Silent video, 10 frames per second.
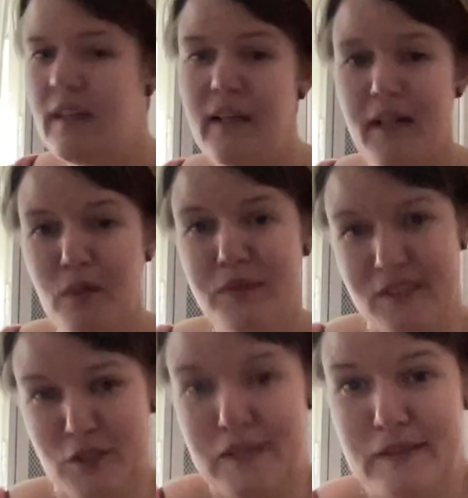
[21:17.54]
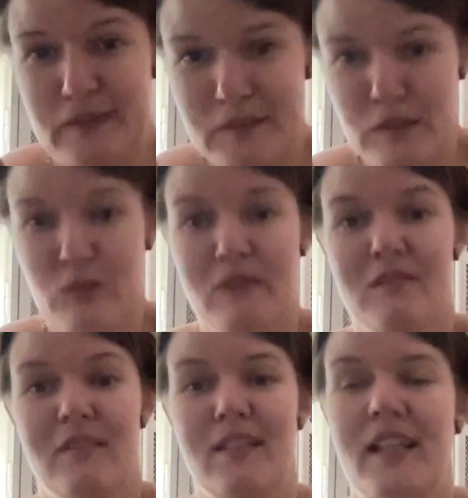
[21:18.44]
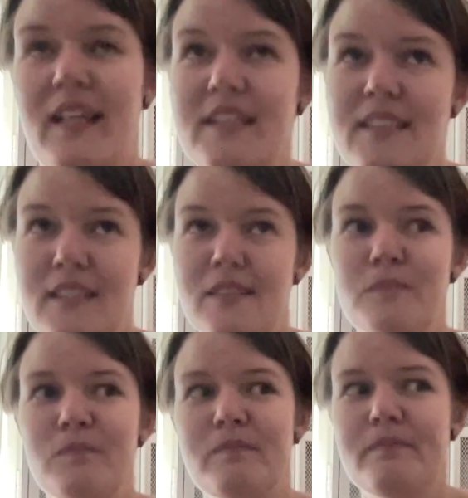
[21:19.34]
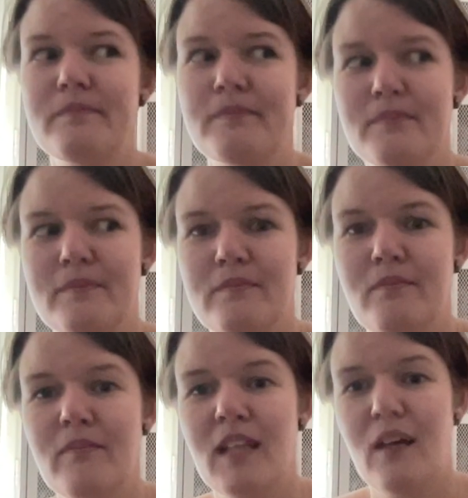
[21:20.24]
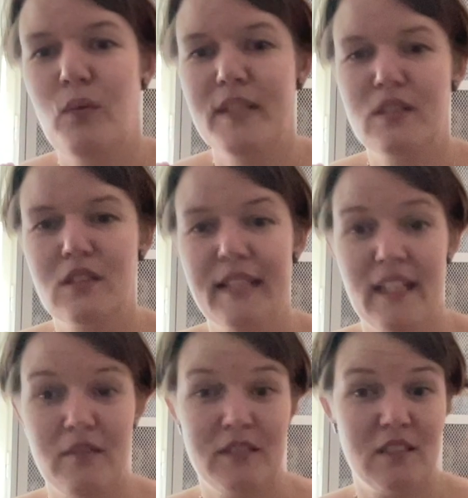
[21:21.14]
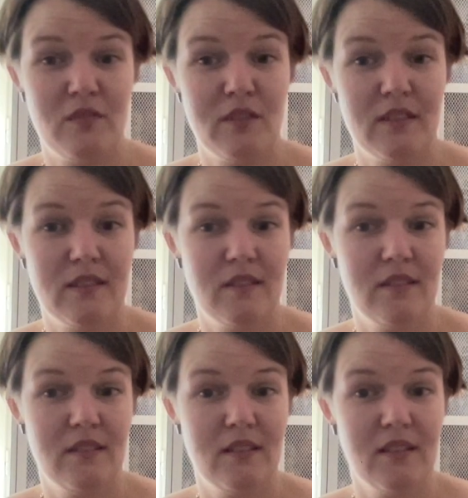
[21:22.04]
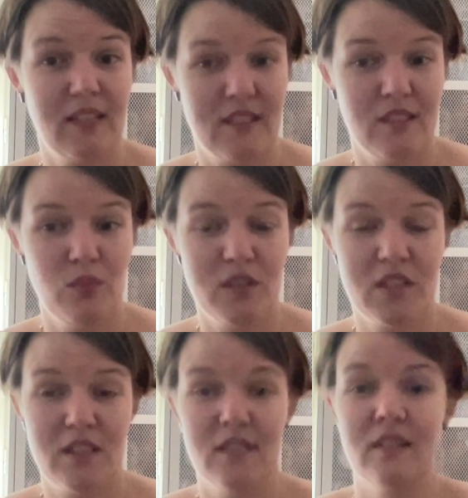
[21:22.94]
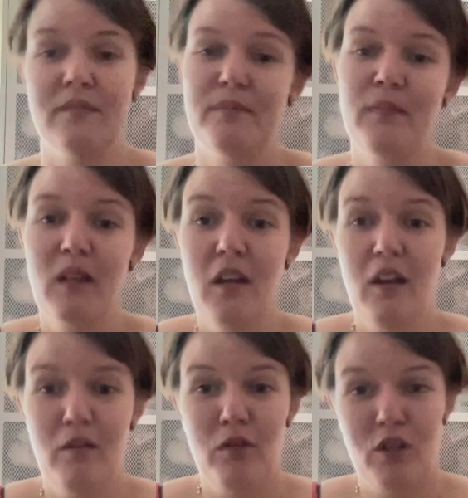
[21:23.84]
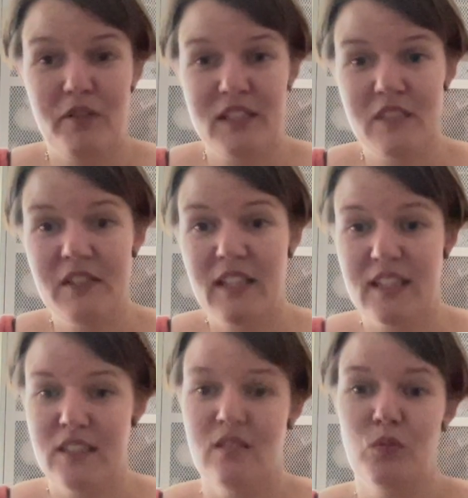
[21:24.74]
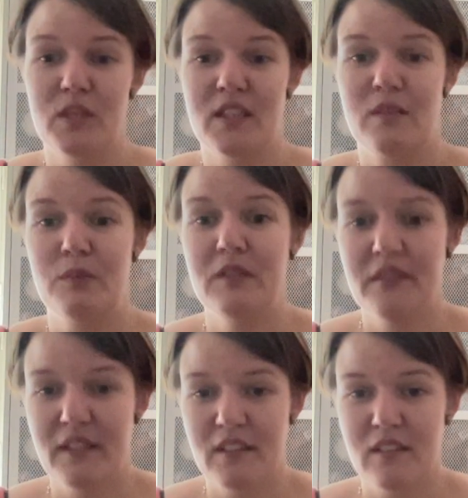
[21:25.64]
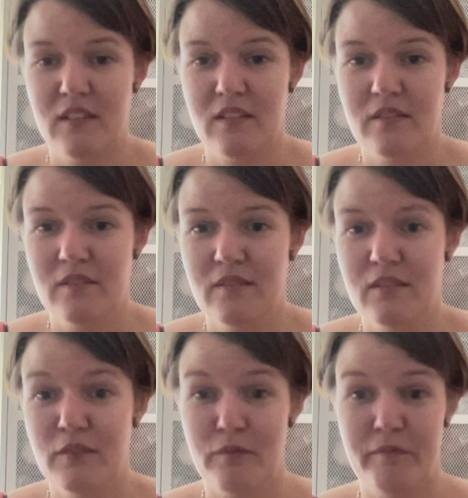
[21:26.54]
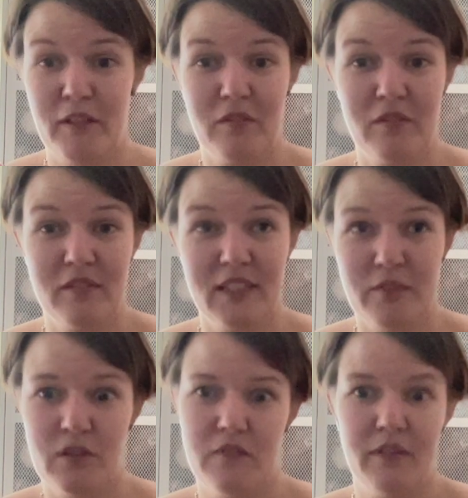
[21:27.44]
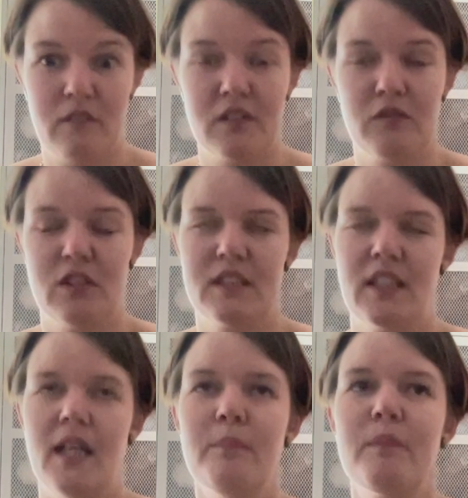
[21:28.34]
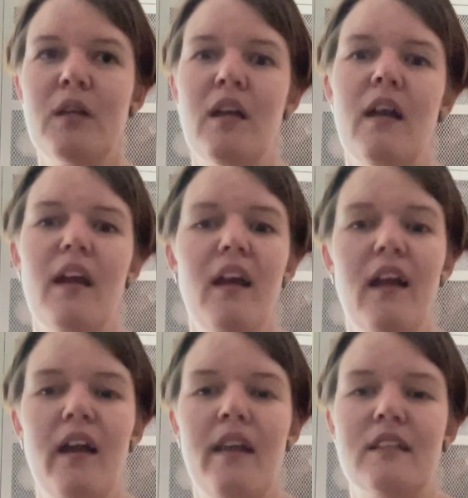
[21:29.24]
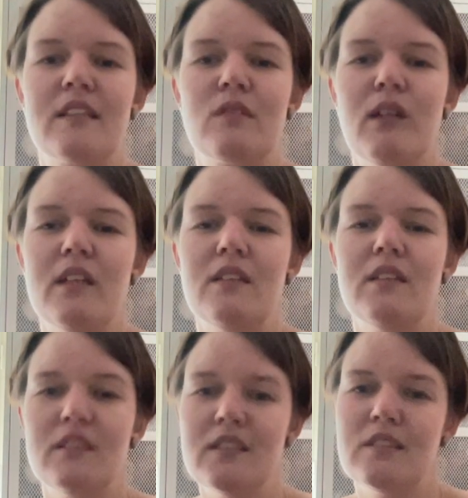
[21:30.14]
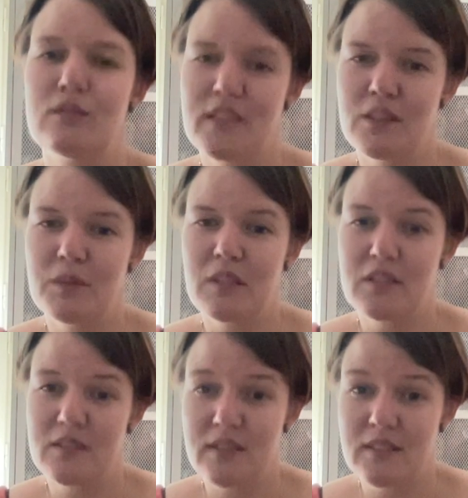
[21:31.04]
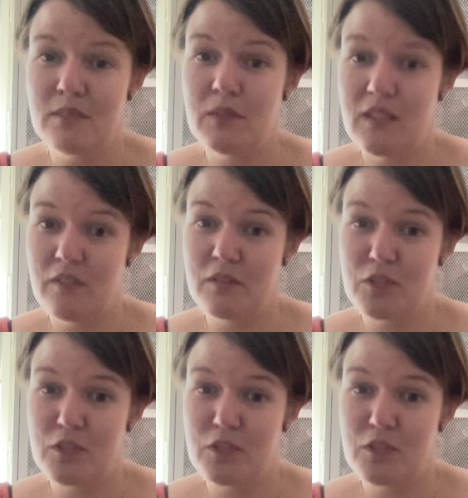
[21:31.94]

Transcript: Acquisitions. So, like I said, I went to the yarn festival in Kassel, which is the Royal Festival Kassel, which has been there for the very first time, and it's quite easy to reach because it's in the middle of